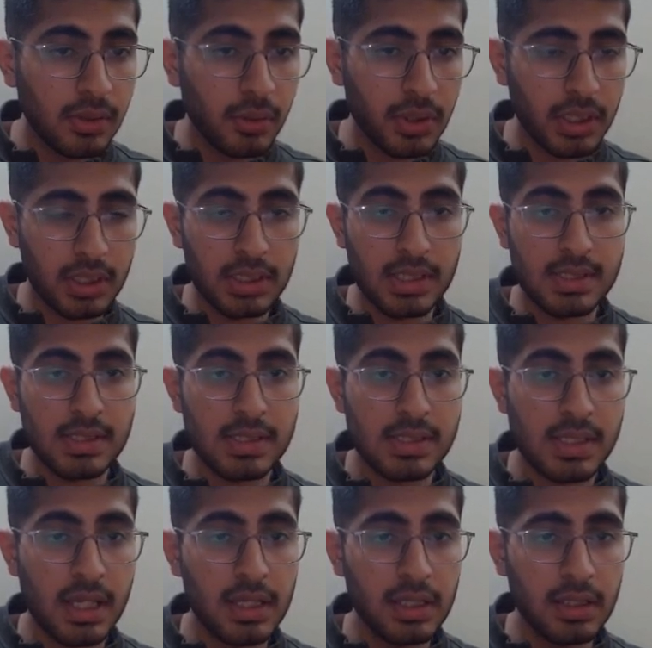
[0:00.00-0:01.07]
Okay, this is
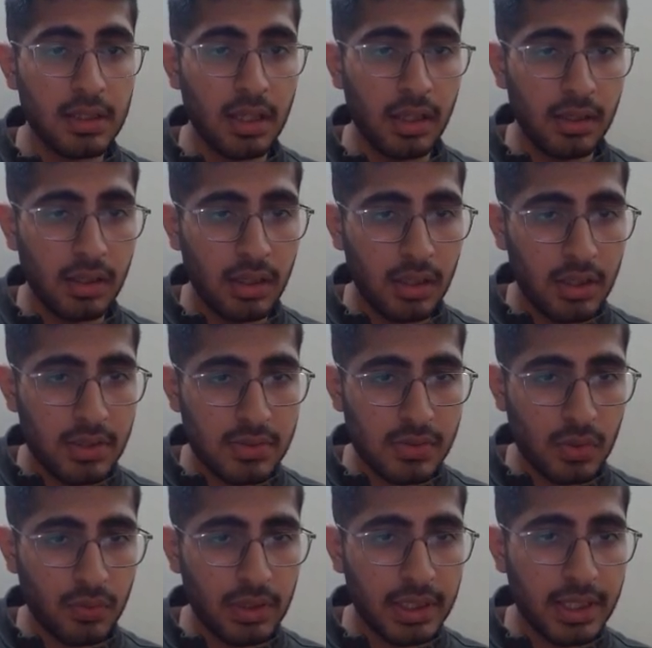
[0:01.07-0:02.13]
10.
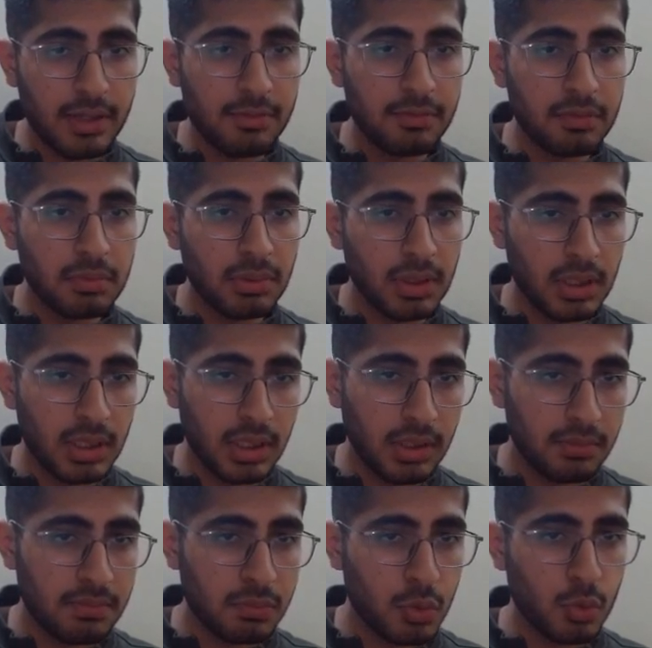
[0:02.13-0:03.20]
So we'll give
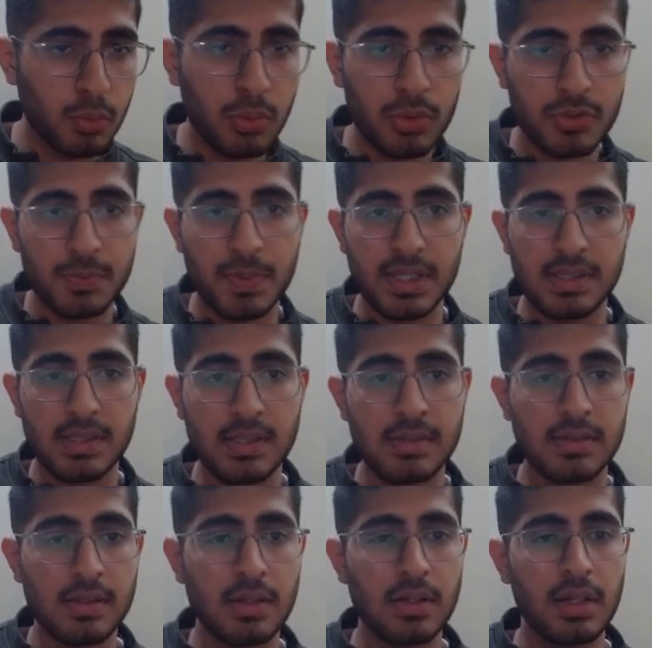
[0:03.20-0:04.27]
2 more
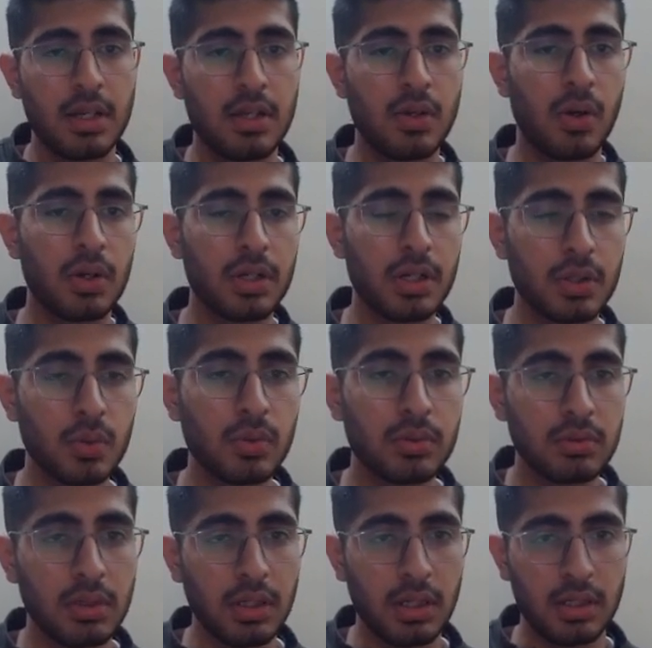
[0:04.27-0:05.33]
spaces in order to
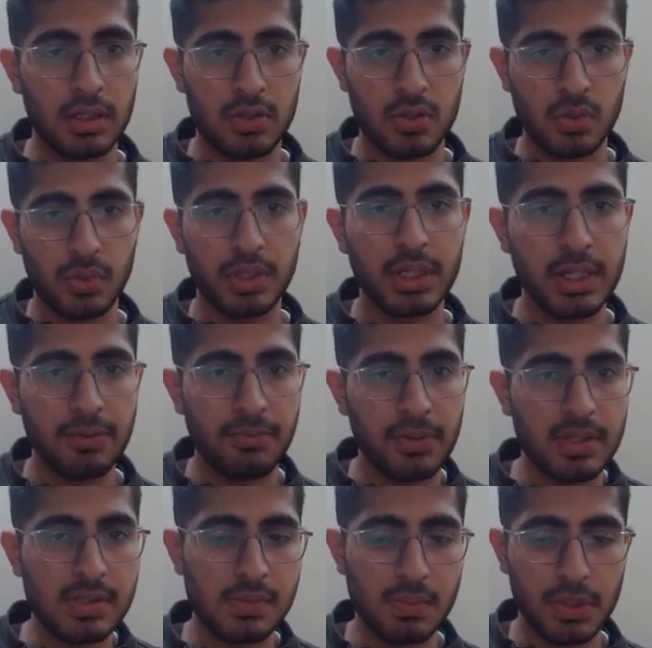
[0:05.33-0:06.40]
show the
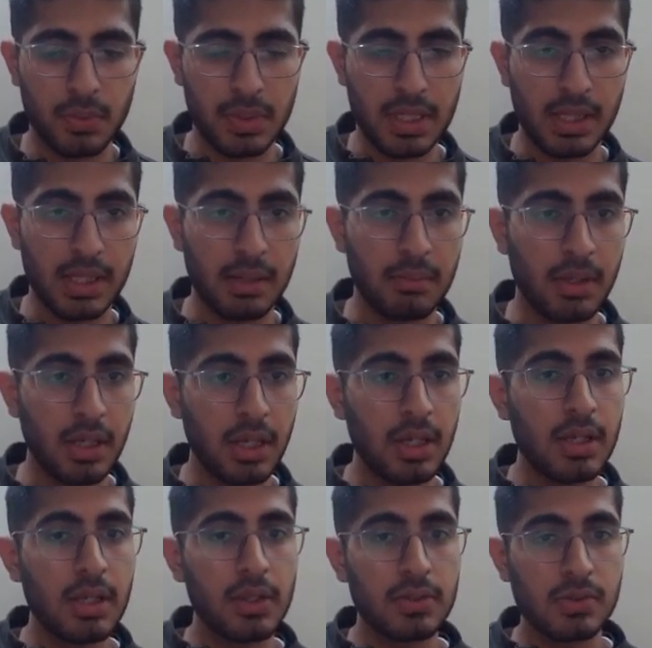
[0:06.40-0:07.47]
difference between them.
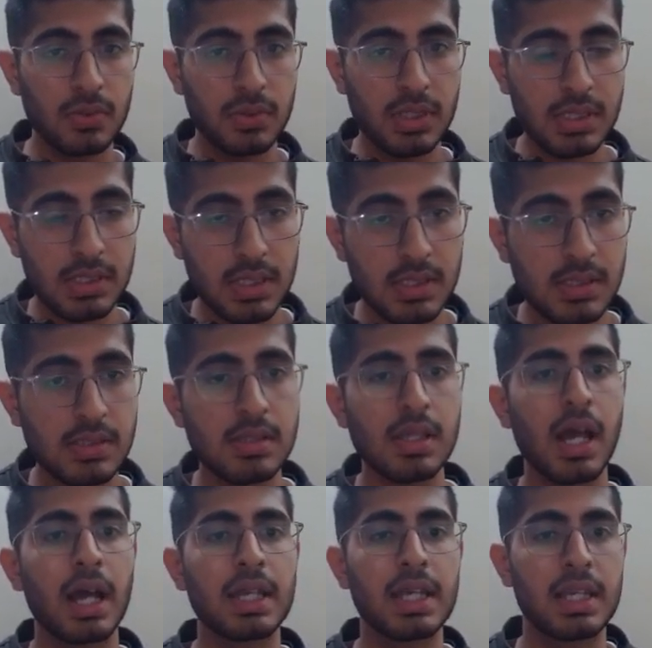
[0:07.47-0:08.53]
So this is
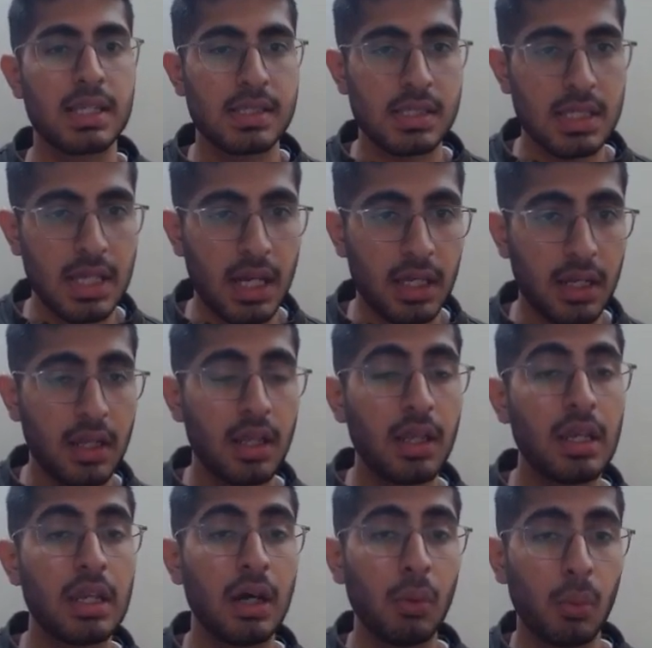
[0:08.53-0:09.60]
INSTR.
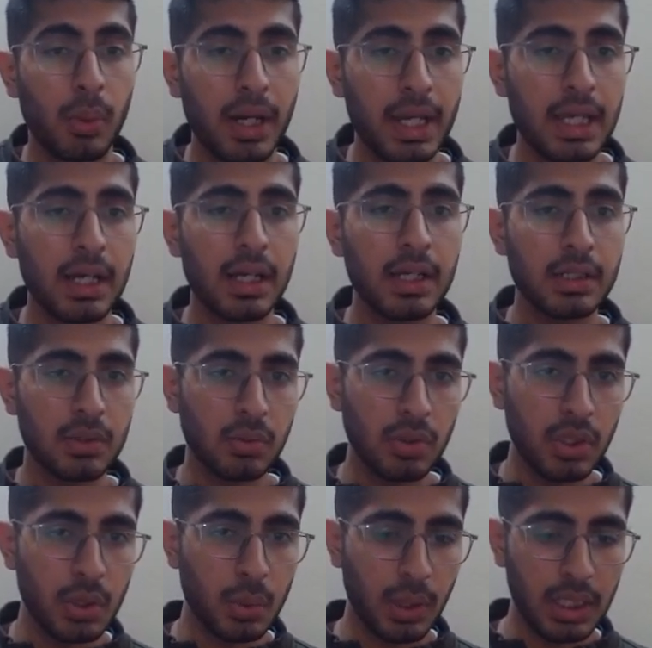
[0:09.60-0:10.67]
Now why I
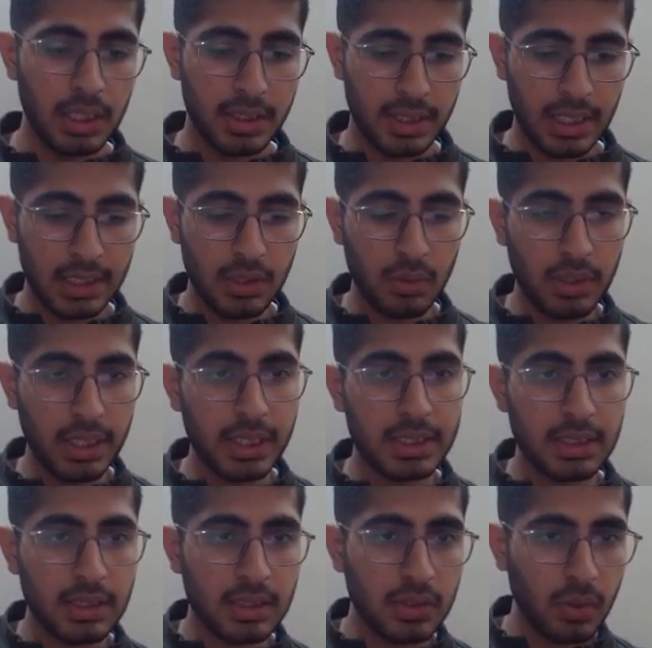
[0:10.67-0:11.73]
told you, I'll tell you
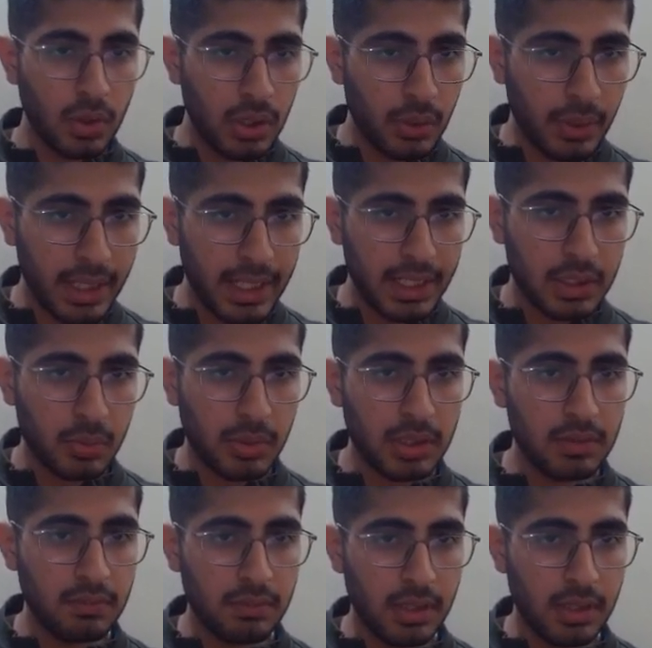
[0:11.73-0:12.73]
later, the locate one.